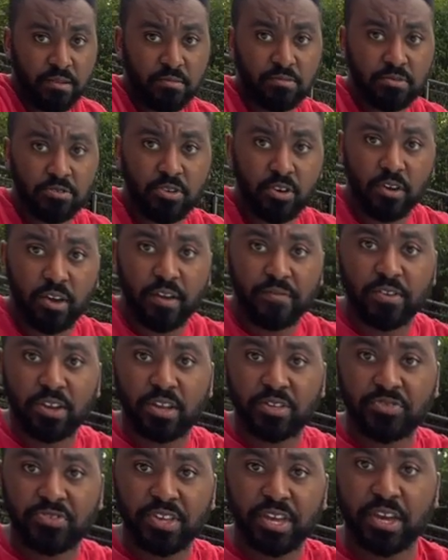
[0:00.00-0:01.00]
So if you
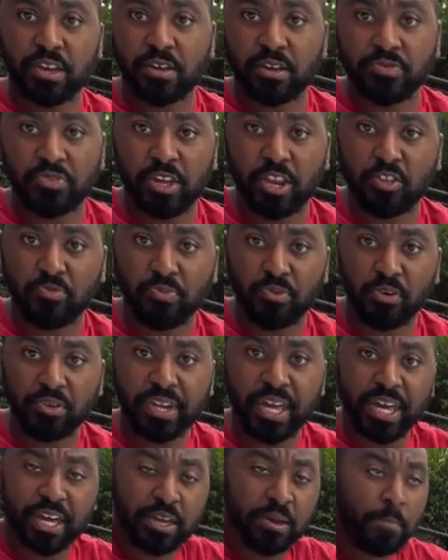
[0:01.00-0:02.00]
can see it, you see this pool
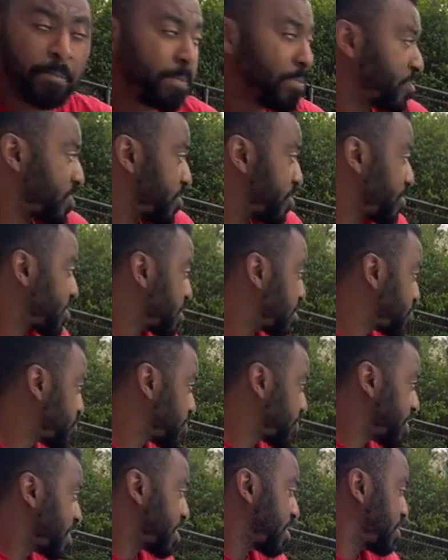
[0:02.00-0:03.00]
deck? You're gonna
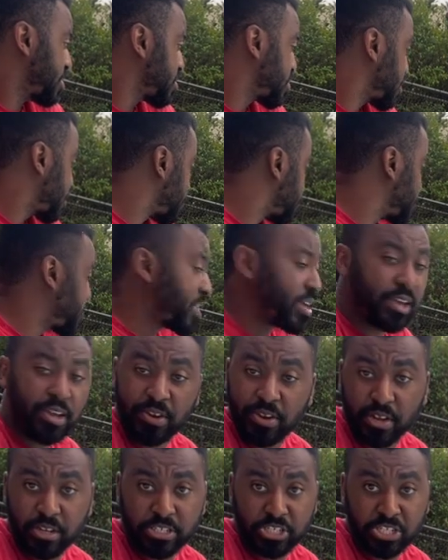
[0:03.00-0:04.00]
sit, you're gonna sit
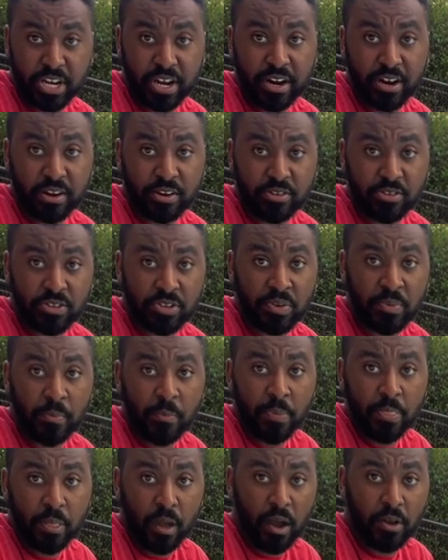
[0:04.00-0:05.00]
in the chairs
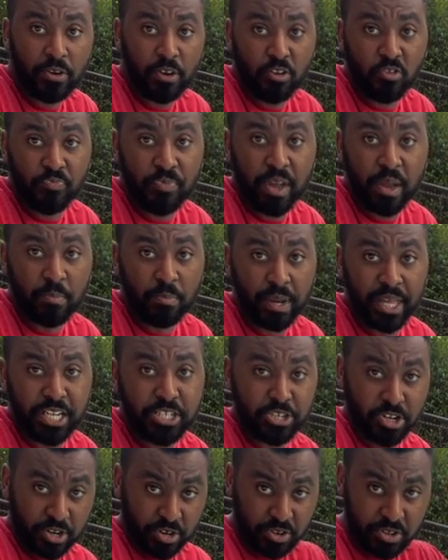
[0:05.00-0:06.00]
on those big
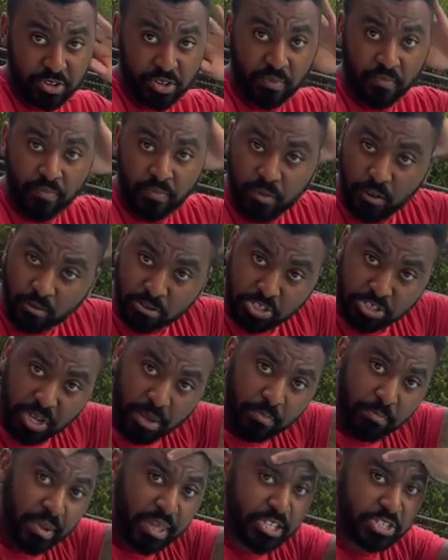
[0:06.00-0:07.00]
bleachers, those
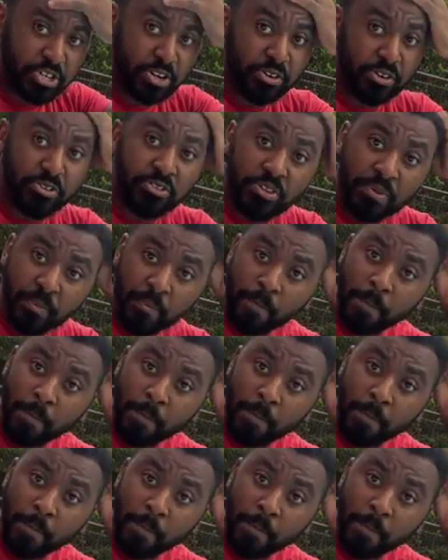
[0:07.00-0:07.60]
gym bleachers.